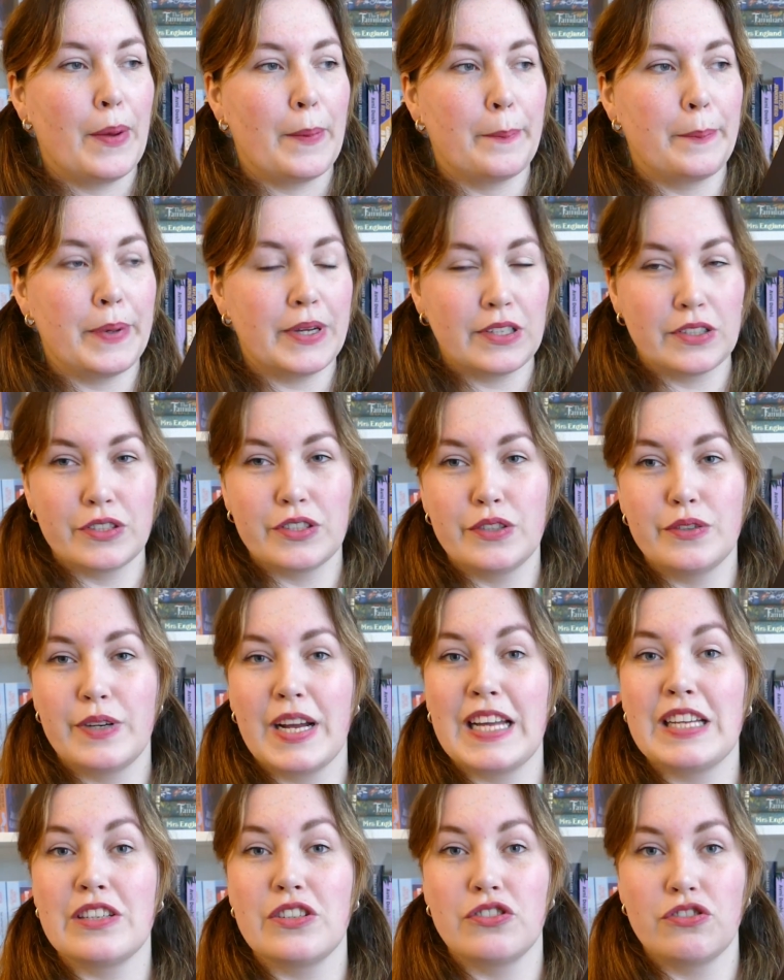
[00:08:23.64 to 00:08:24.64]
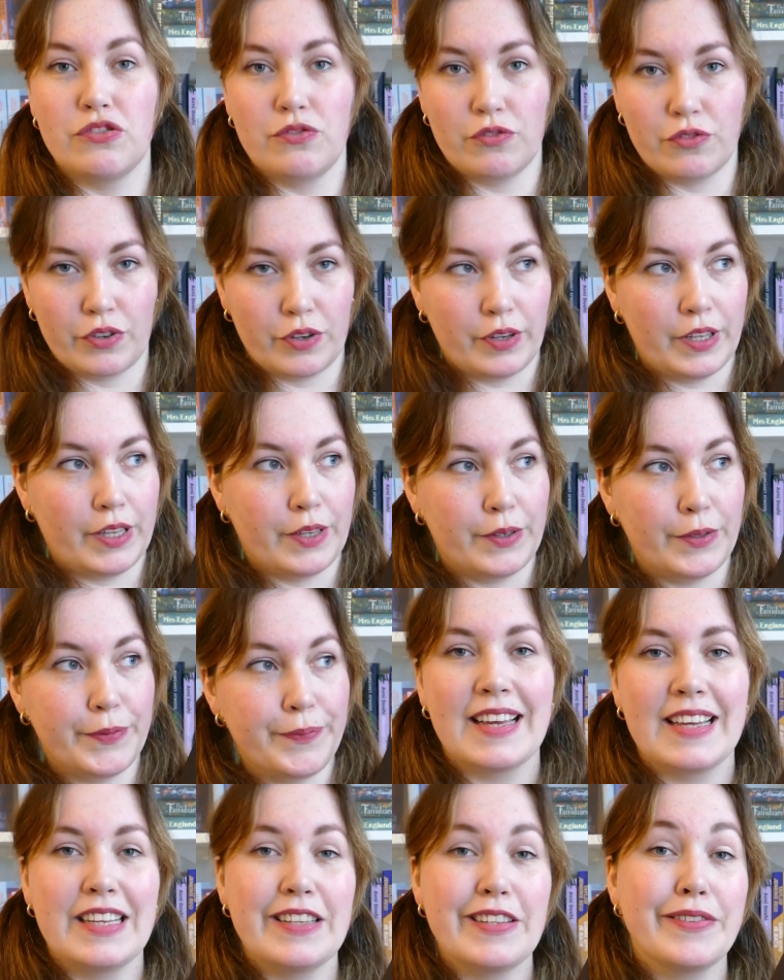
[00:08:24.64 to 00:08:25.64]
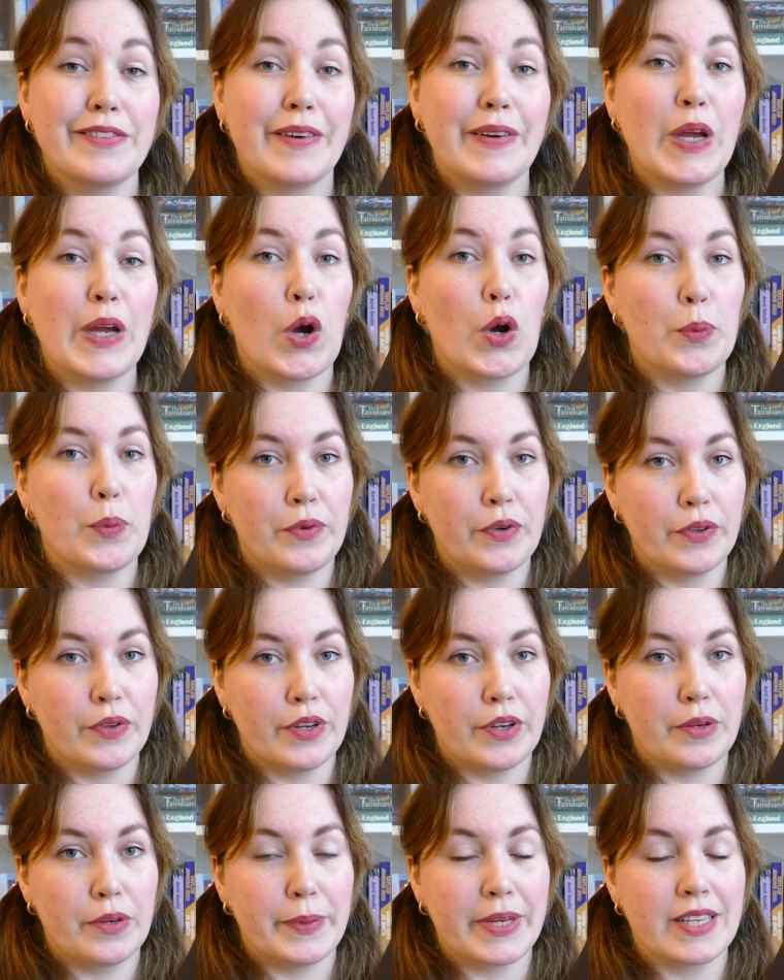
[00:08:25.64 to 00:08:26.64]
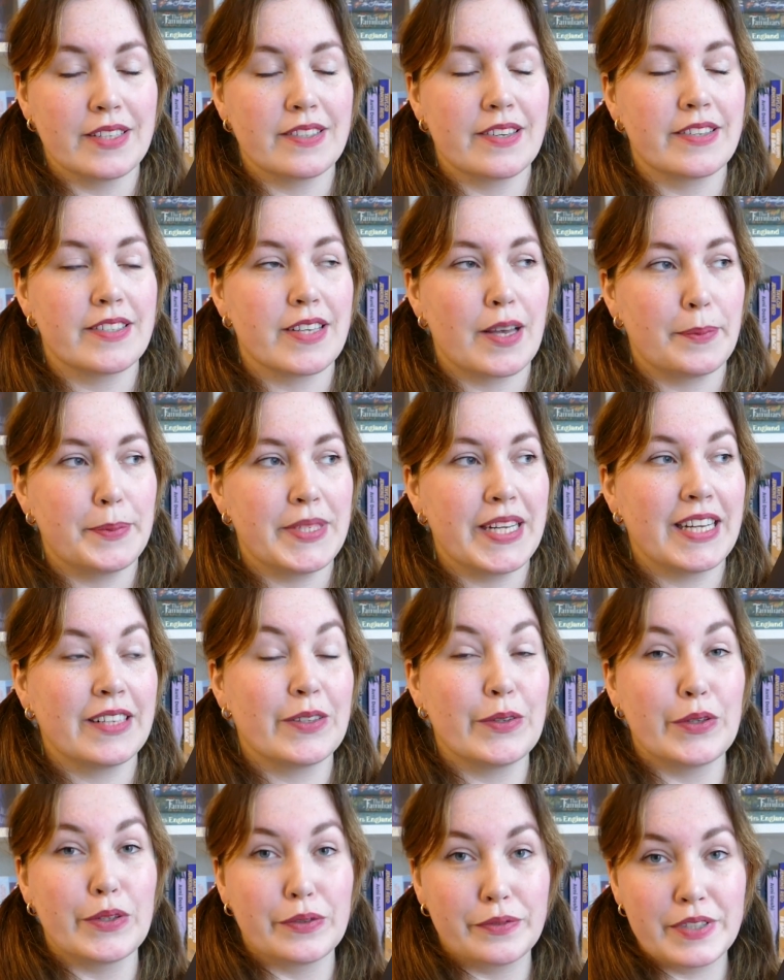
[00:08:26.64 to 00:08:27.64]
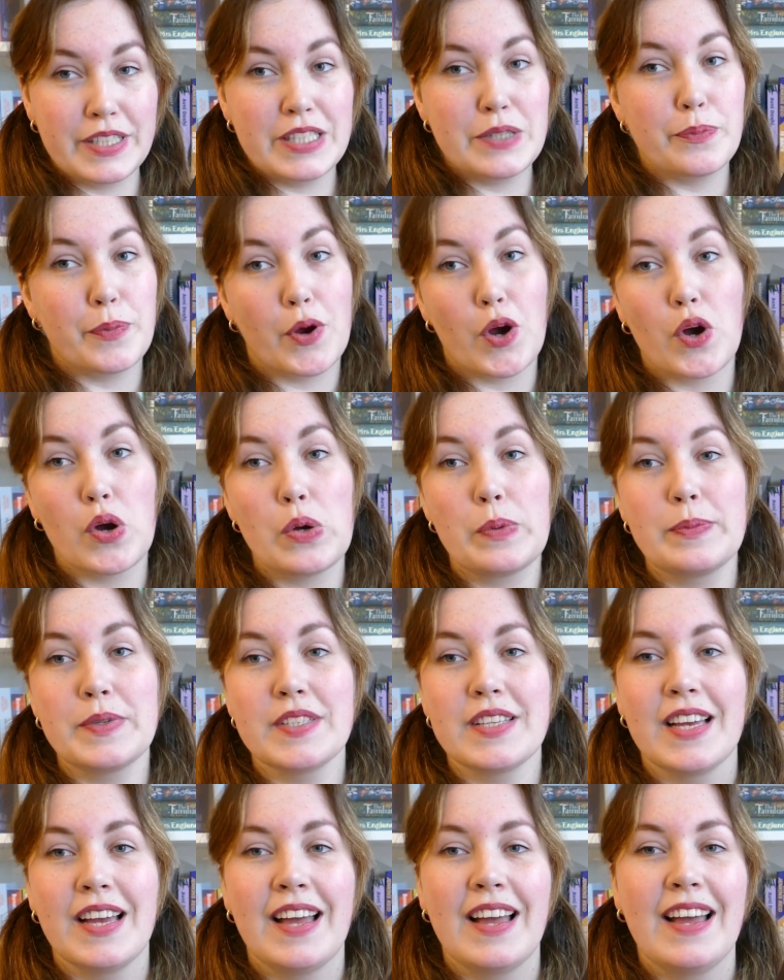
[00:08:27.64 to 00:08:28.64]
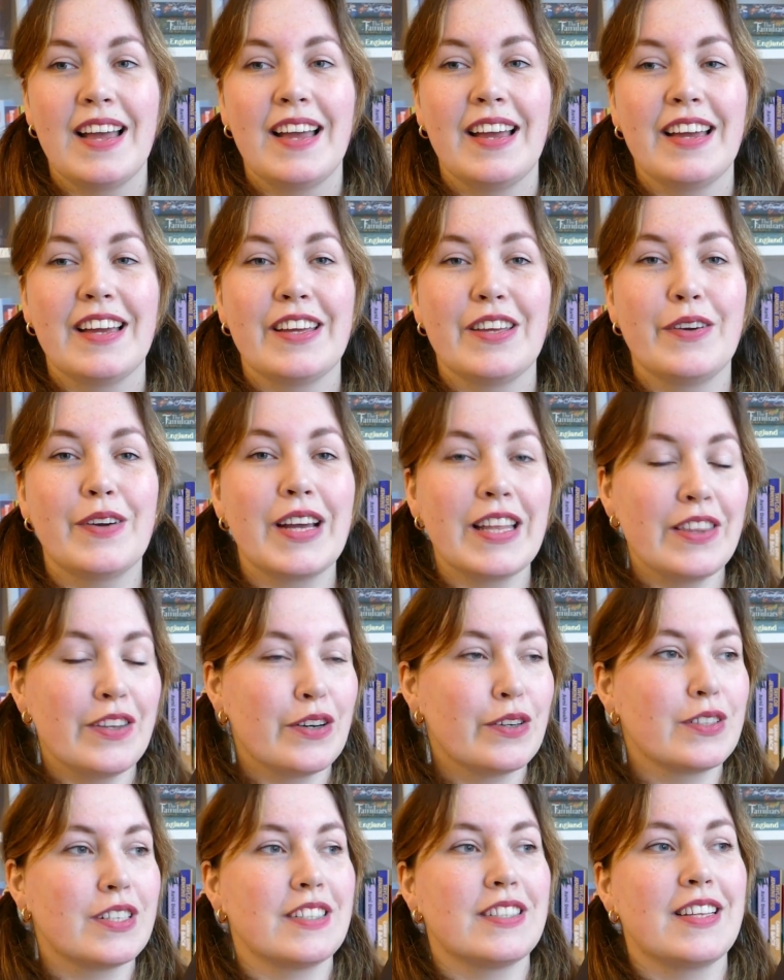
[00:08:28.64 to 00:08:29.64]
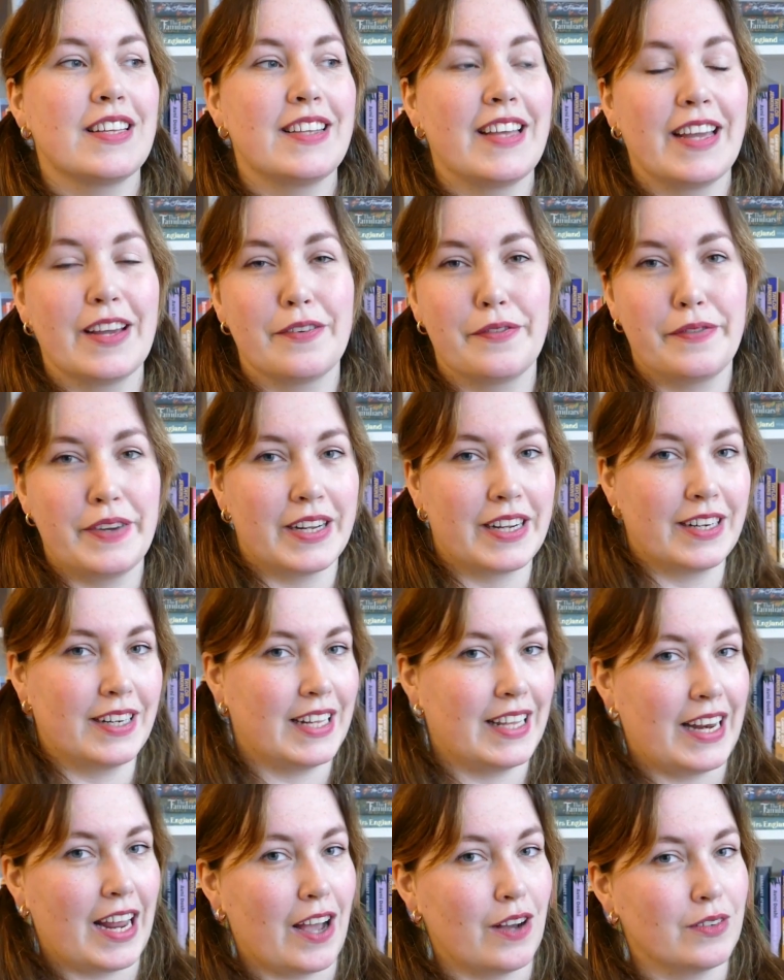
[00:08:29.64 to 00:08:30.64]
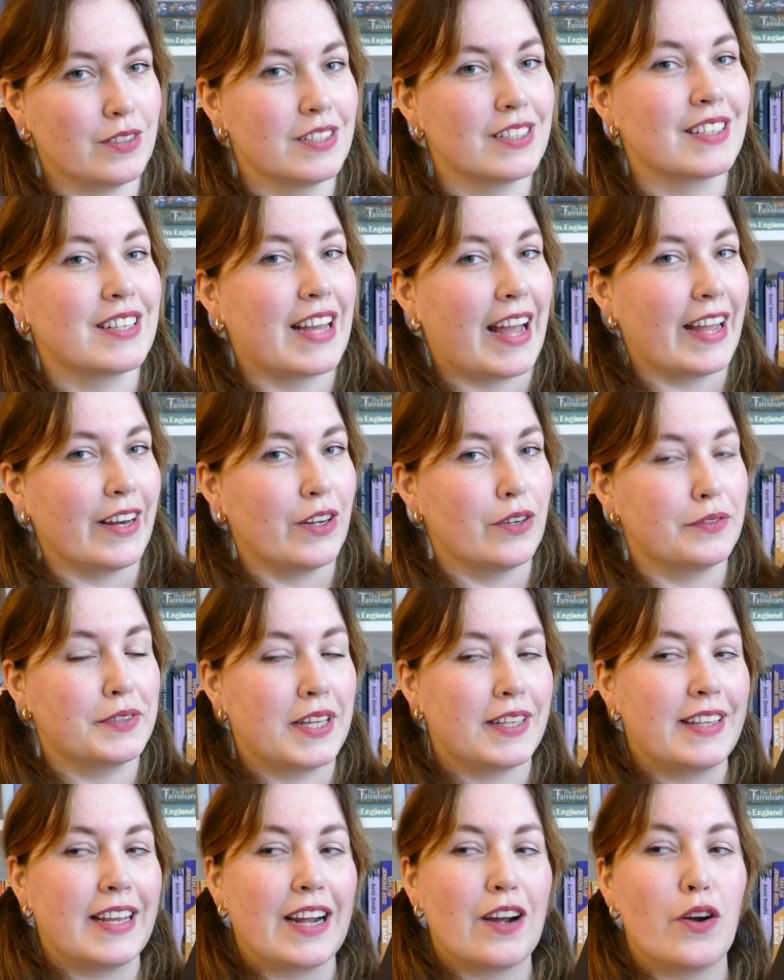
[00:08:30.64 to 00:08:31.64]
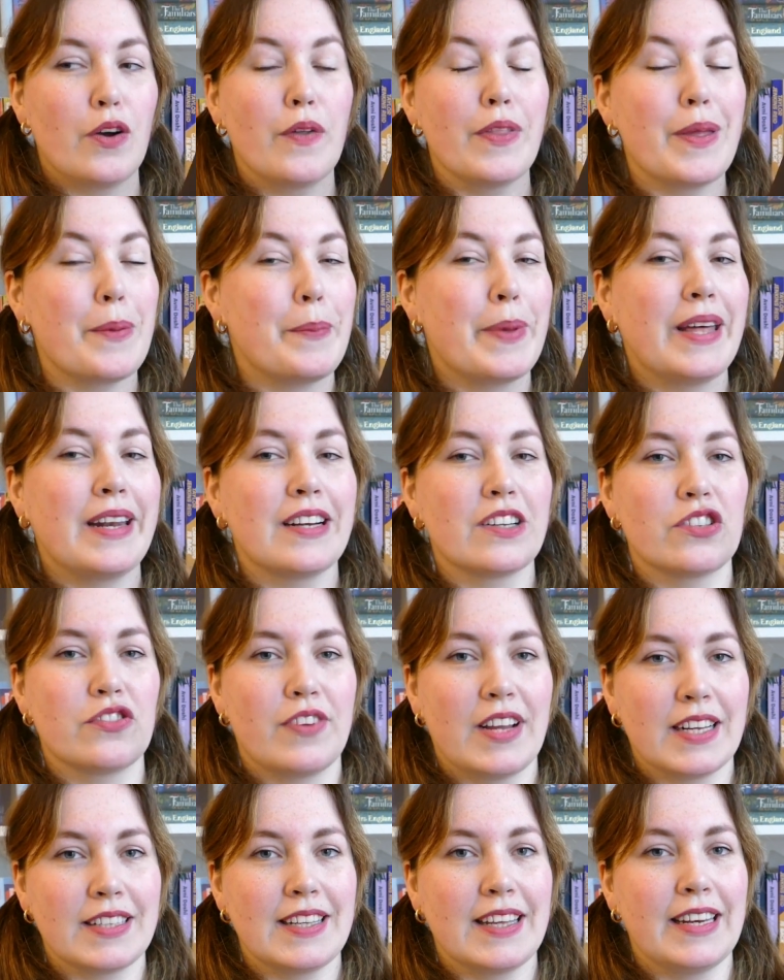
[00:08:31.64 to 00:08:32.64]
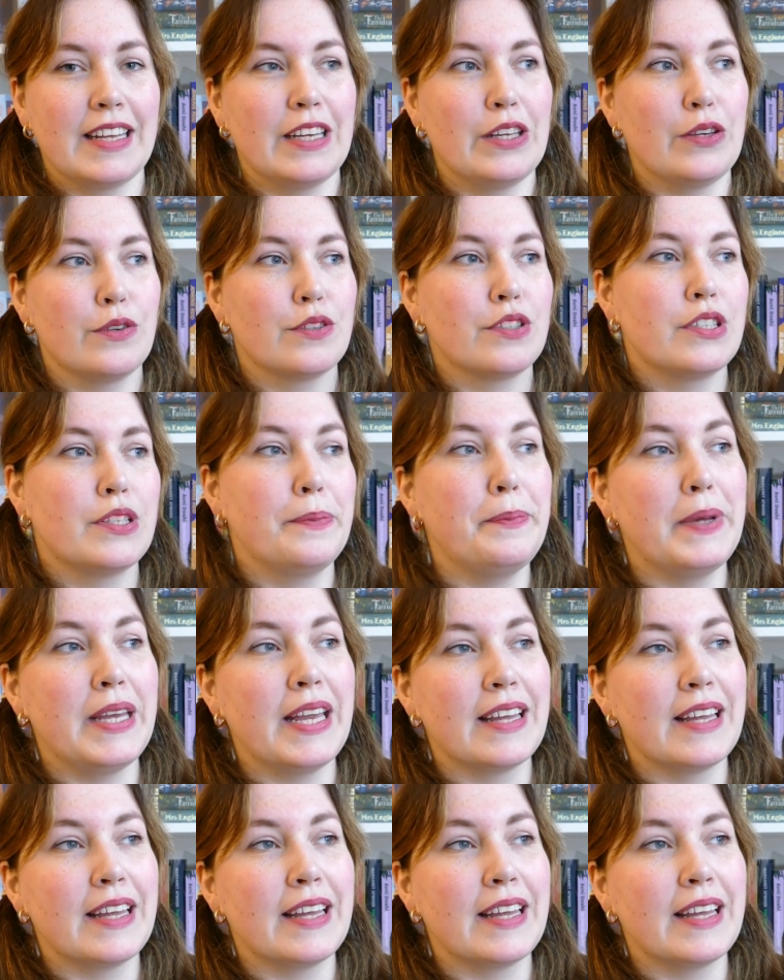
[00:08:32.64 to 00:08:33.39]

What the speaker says: build you and destroy you. It is very hopeful though, because the subject of these poems, you can notice that they have figured it out, kind of, that they're on a better track than they used to be.